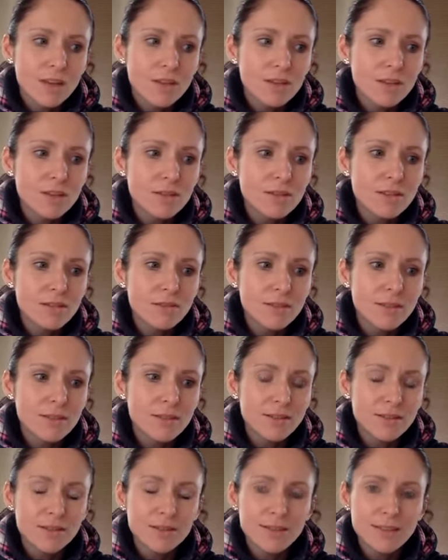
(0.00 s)
use the
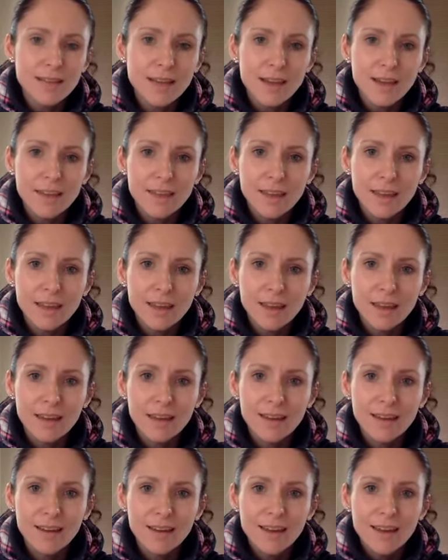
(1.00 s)
resources out there.
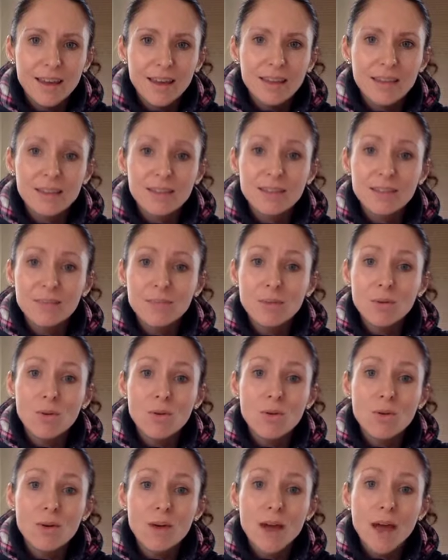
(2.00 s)
There's some
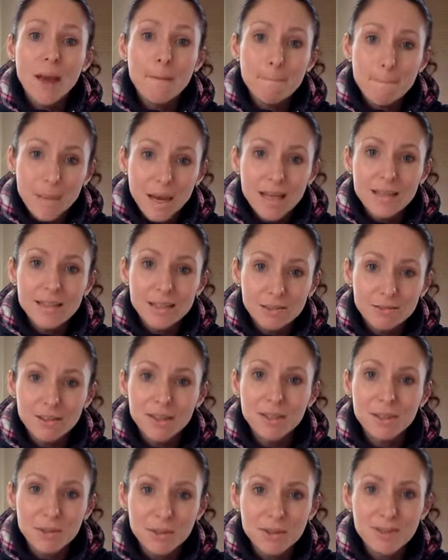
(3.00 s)
amazing
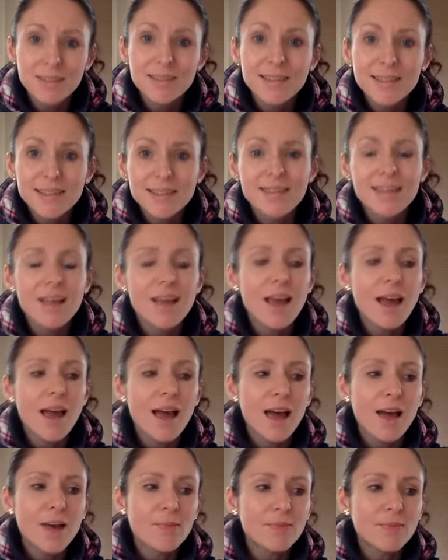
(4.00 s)
resources,
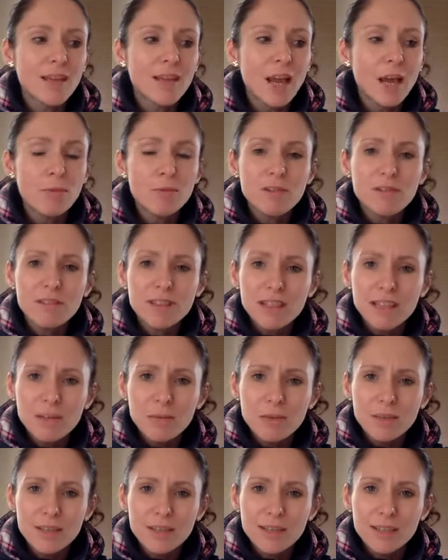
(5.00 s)
and we really
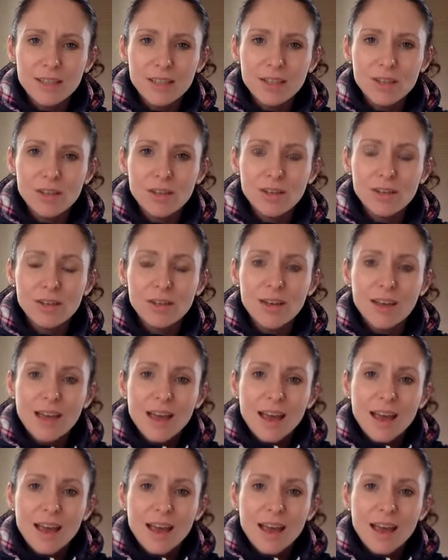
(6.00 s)
want to see you,